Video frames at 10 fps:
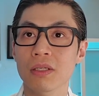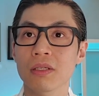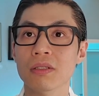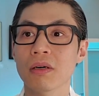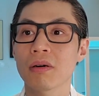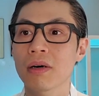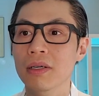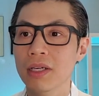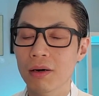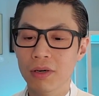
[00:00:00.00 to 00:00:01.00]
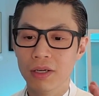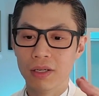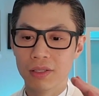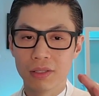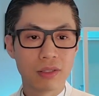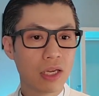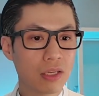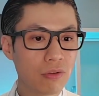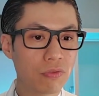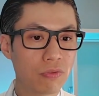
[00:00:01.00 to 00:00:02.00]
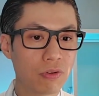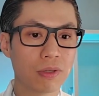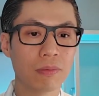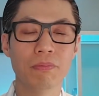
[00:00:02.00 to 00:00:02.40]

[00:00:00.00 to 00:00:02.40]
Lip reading: So yeah, I want to thank you for,